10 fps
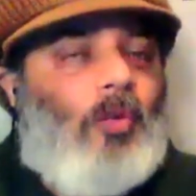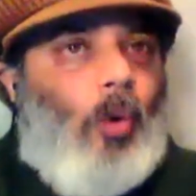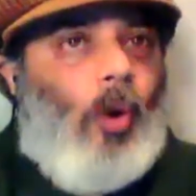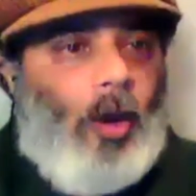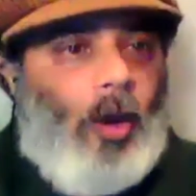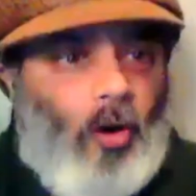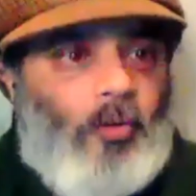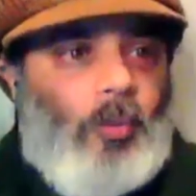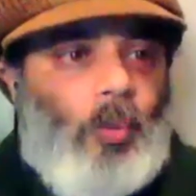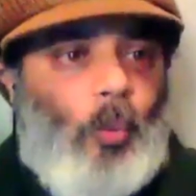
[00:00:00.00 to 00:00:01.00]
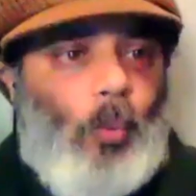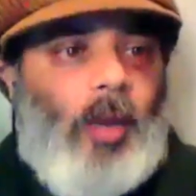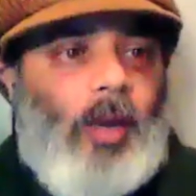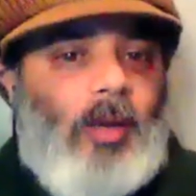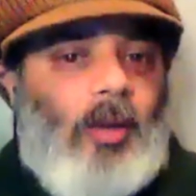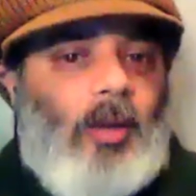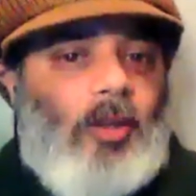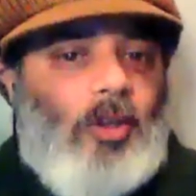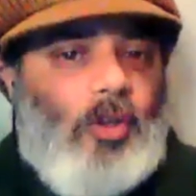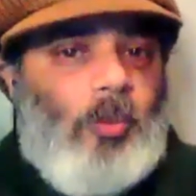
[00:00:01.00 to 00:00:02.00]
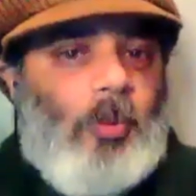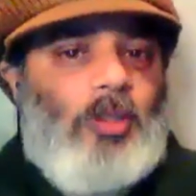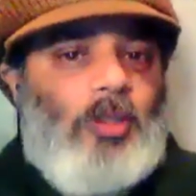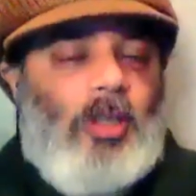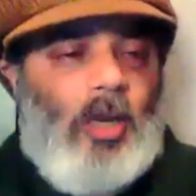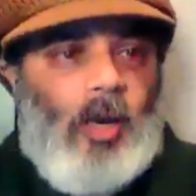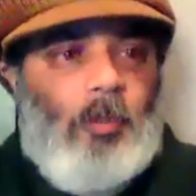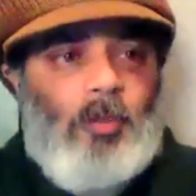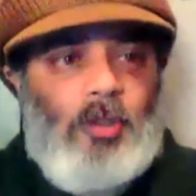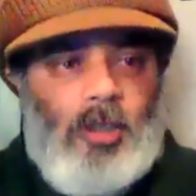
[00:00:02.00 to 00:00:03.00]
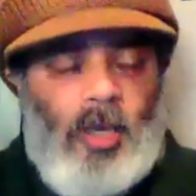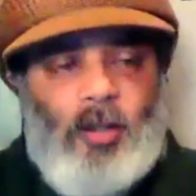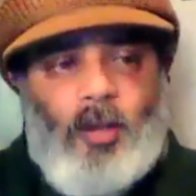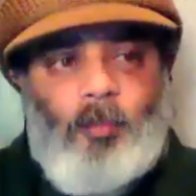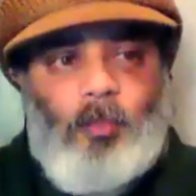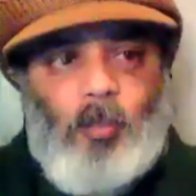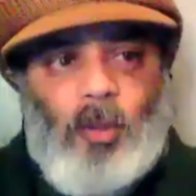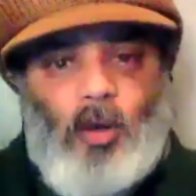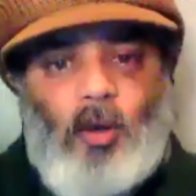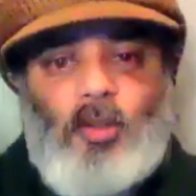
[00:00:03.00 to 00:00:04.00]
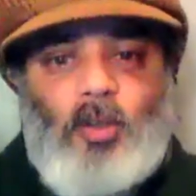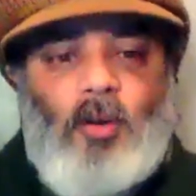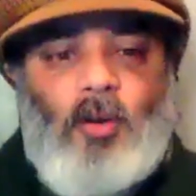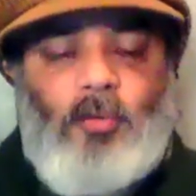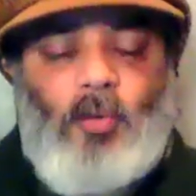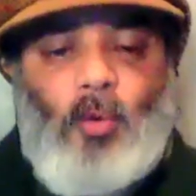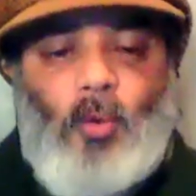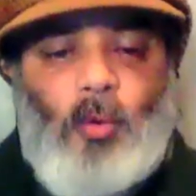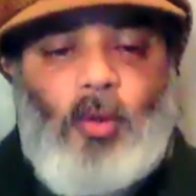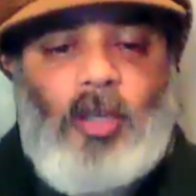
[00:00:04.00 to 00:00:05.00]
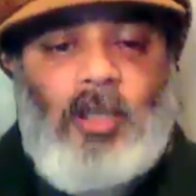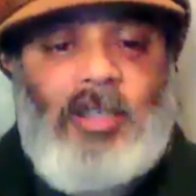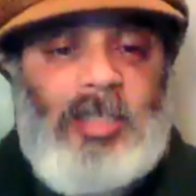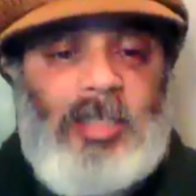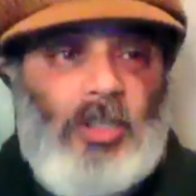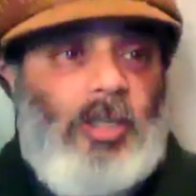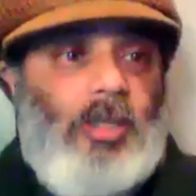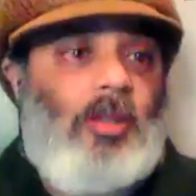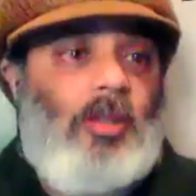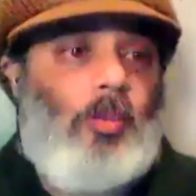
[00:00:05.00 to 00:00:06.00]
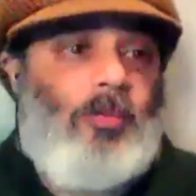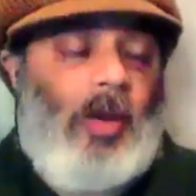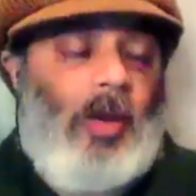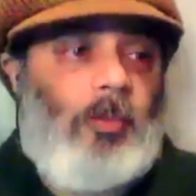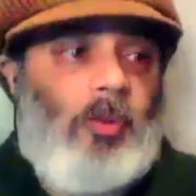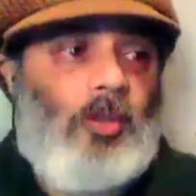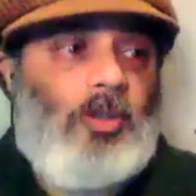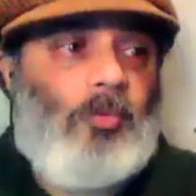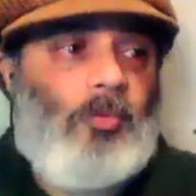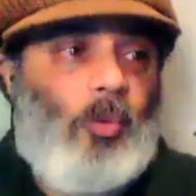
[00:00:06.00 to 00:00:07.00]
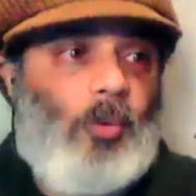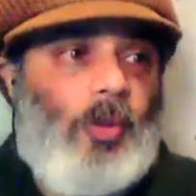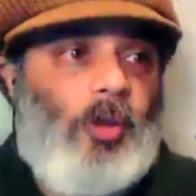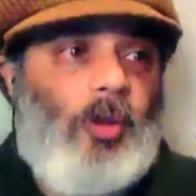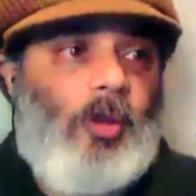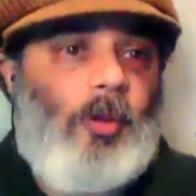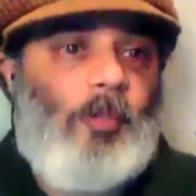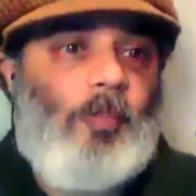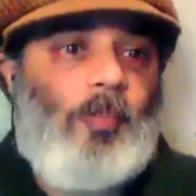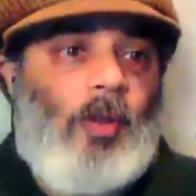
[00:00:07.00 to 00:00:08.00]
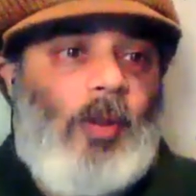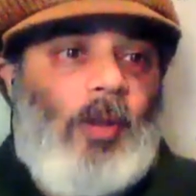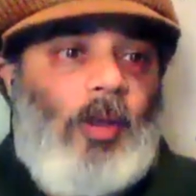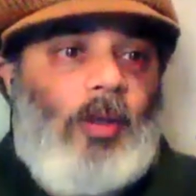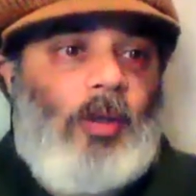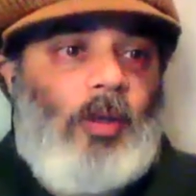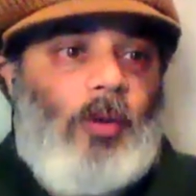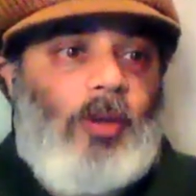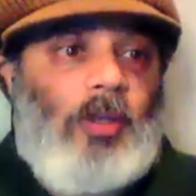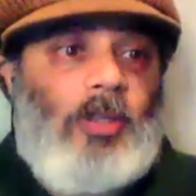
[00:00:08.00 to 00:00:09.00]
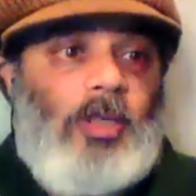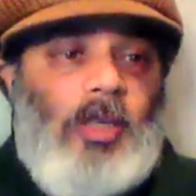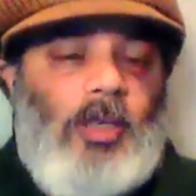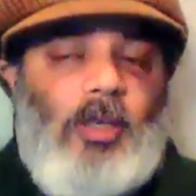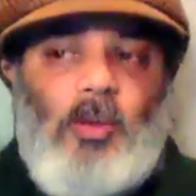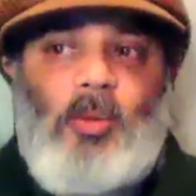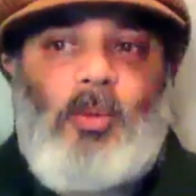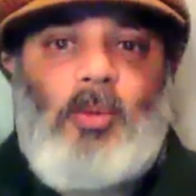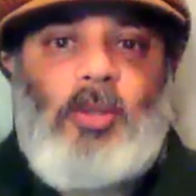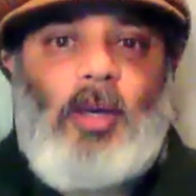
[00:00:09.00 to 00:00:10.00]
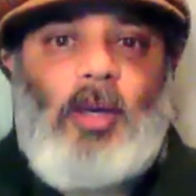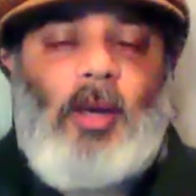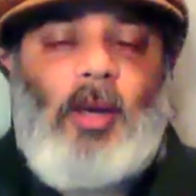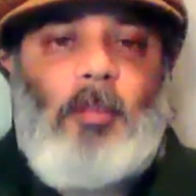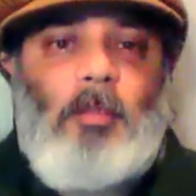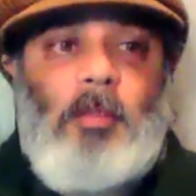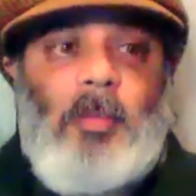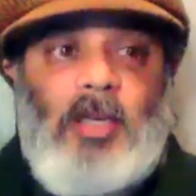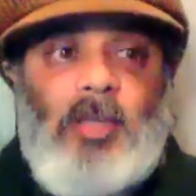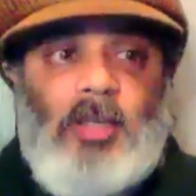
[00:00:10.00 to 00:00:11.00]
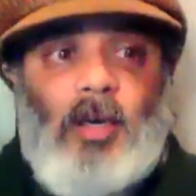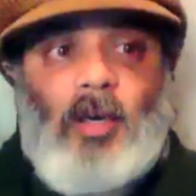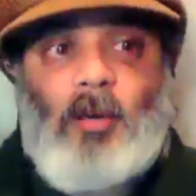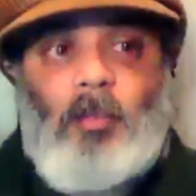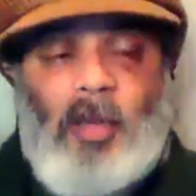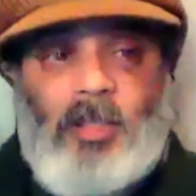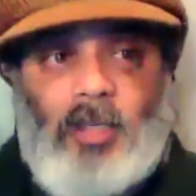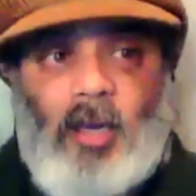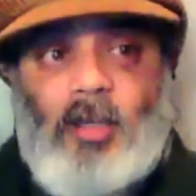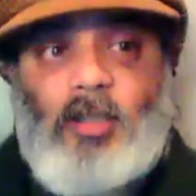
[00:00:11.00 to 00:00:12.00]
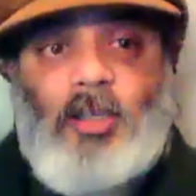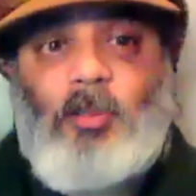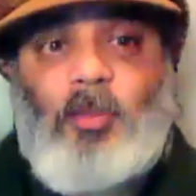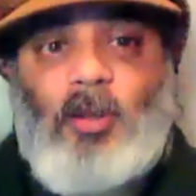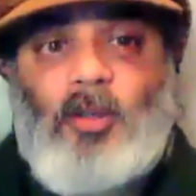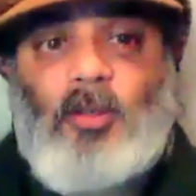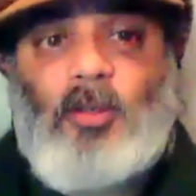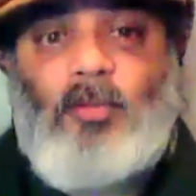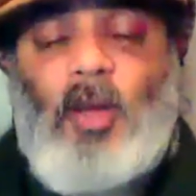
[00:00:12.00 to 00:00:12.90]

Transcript: quite often when humans come together, because of all the conditioning that we've had, because of all the, you know, the continued um, media mentality, because of